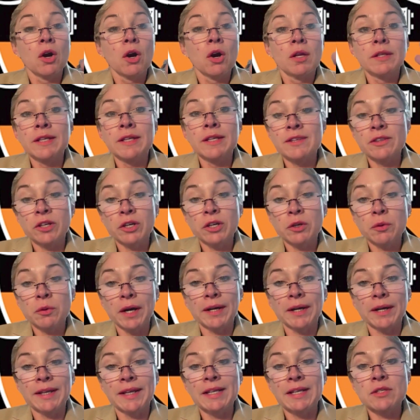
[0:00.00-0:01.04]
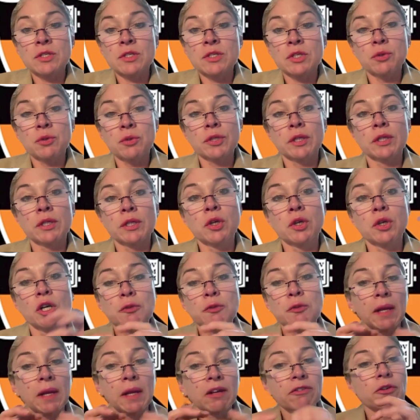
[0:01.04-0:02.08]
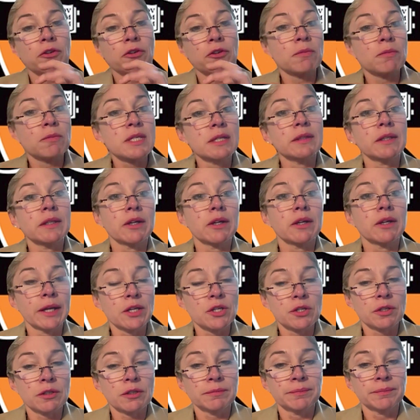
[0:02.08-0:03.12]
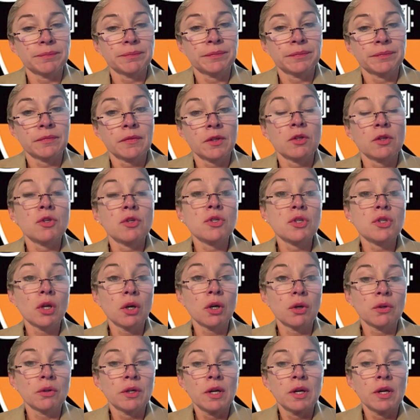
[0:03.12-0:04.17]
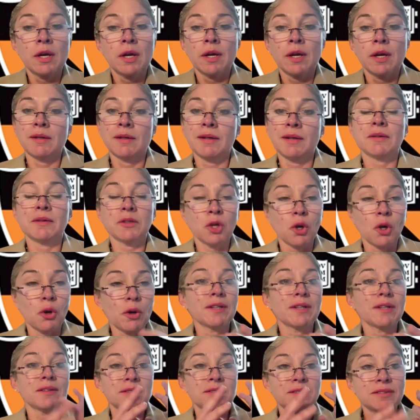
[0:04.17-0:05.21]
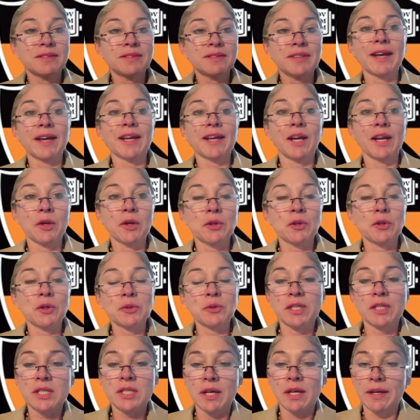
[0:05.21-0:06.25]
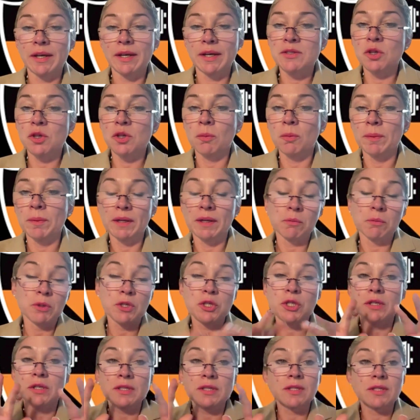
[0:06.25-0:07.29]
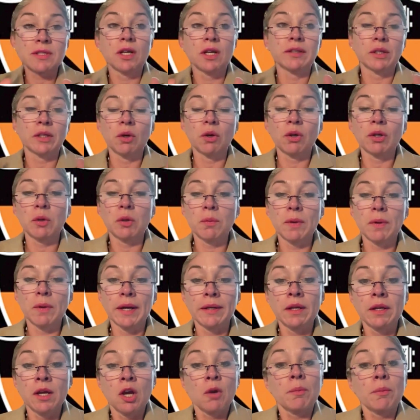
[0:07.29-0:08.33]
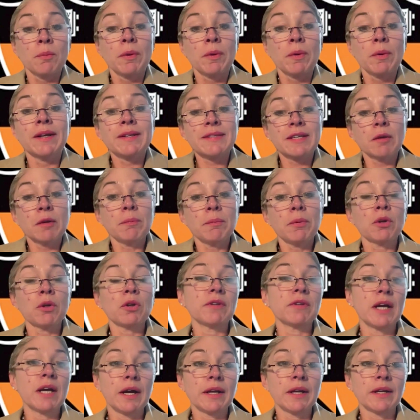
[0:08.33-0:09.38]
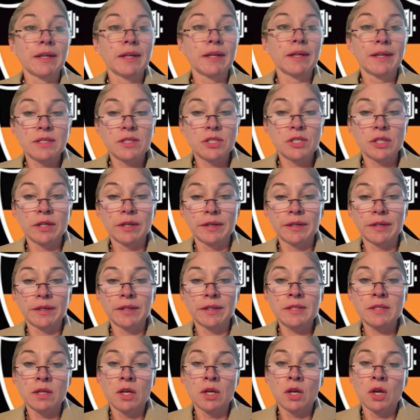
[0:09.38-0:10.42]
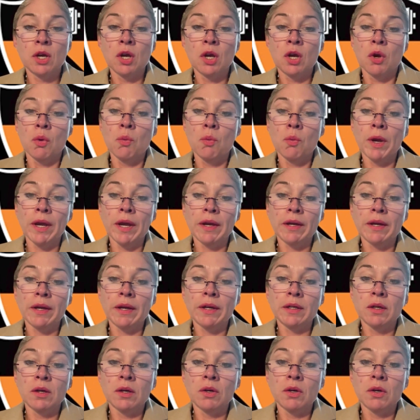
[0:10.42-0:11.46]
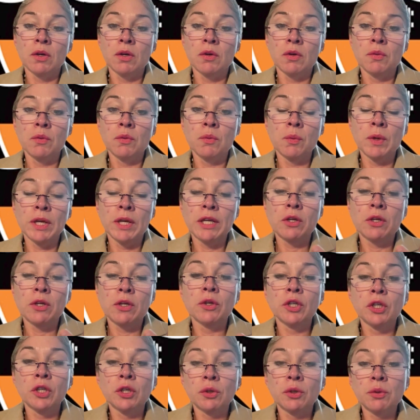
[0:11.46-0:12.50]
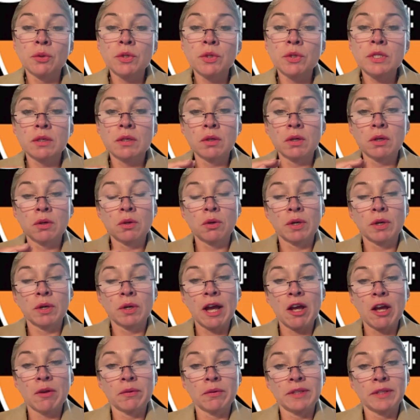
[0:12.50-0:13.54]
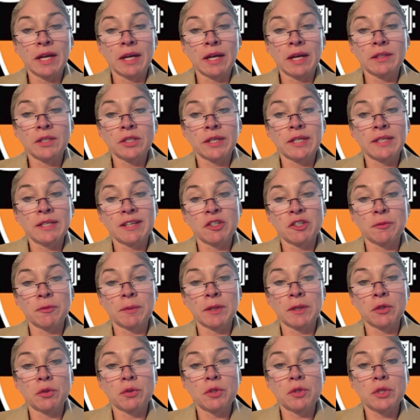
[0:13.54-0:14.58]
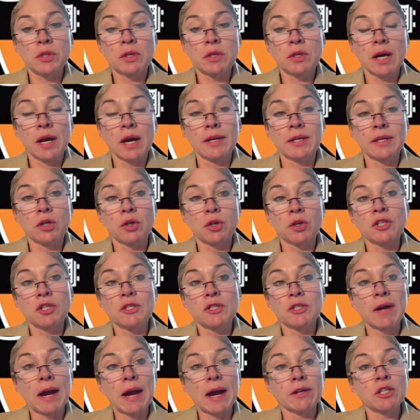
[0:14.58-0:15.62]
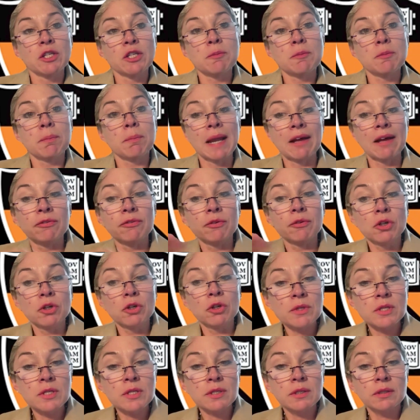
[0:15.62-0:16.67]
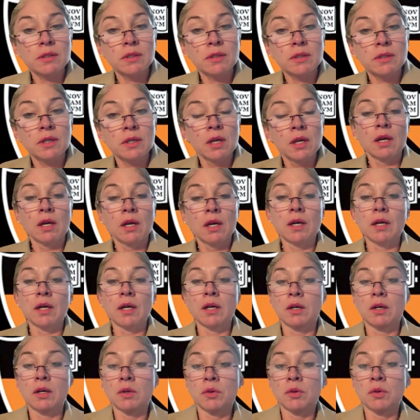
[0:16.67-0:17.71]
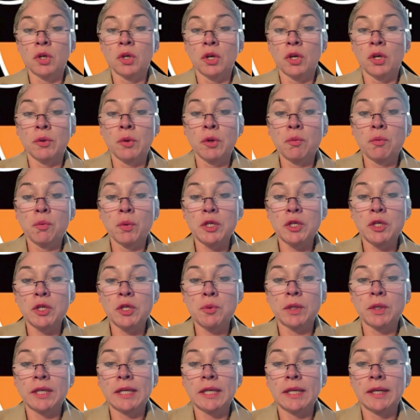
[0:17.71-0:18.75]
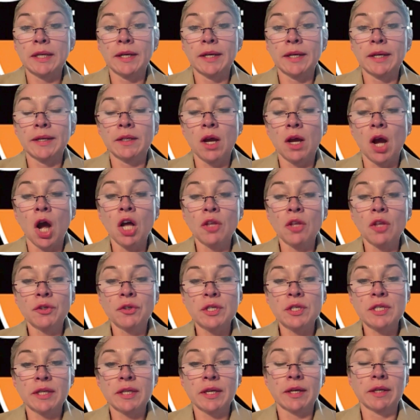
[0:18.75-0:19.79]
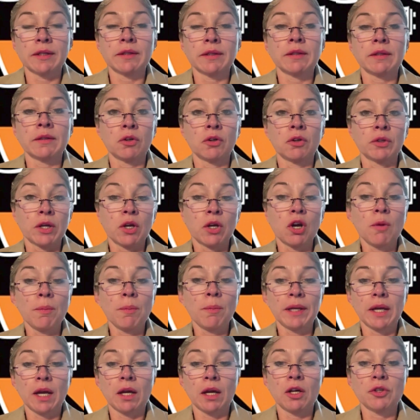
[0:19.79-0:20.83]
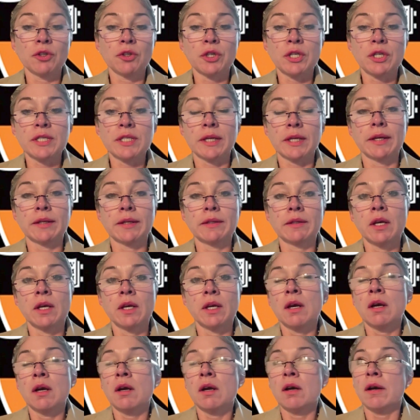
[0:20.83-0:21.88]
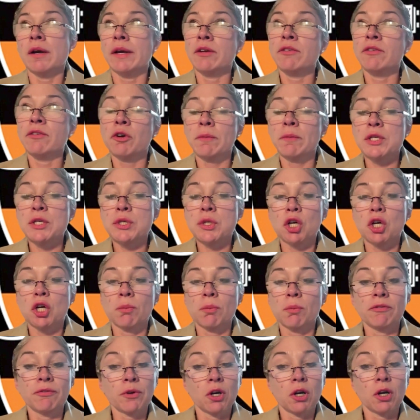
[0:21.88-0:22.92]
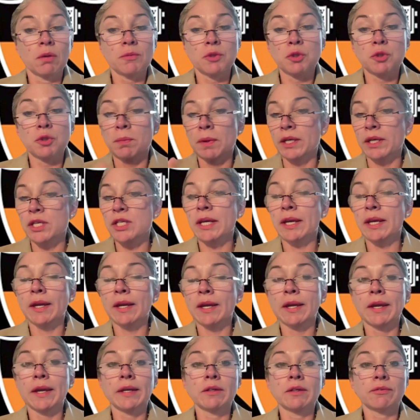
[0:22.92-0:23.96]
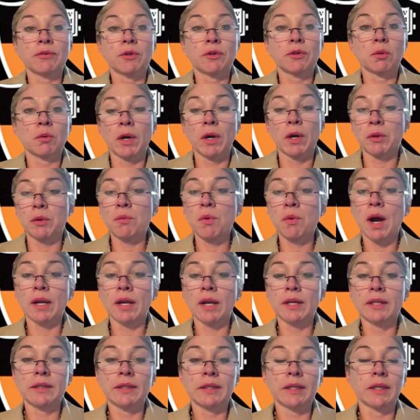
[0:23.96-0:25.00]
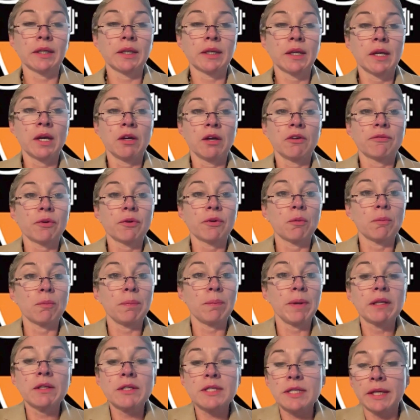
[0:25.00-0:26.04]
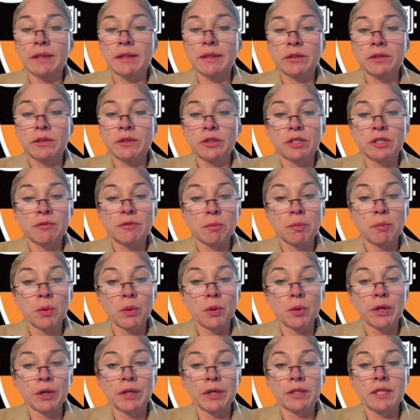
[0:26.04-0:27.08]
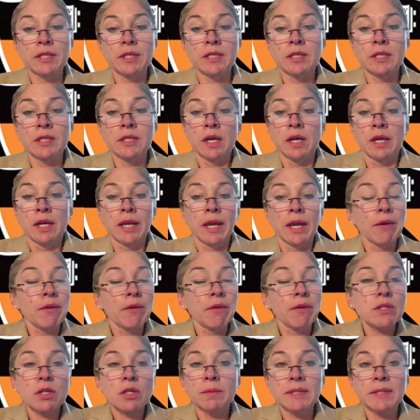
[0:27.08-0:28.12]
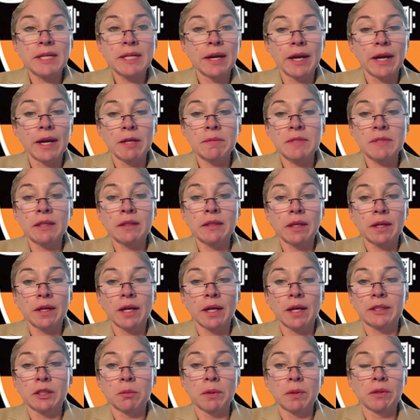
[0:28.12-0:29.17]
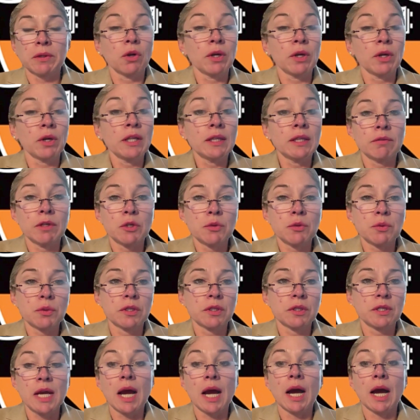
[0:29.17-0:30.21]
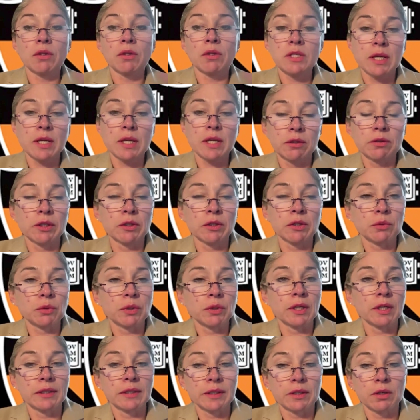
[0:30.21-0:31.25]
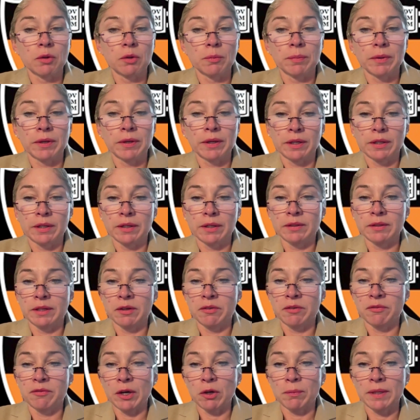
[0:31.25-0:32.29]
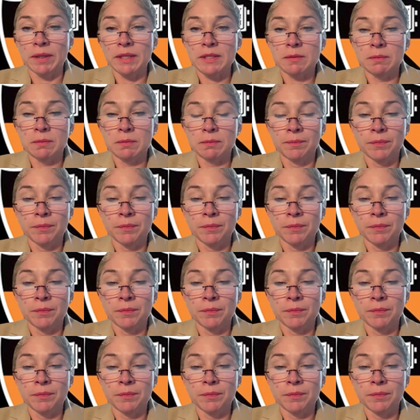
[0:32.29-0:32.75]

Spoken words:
The third one is using cross-platforms integration. So tagging along to the GIS topic, which is not the only one, but an example of that is GIS, where we could use, that GIS has been used across various platforms in which we can understand, or the company can understand information coming from supply chain, from water quality, from bill centers reports, even sometimes interacting with individuals outside of the utility environment.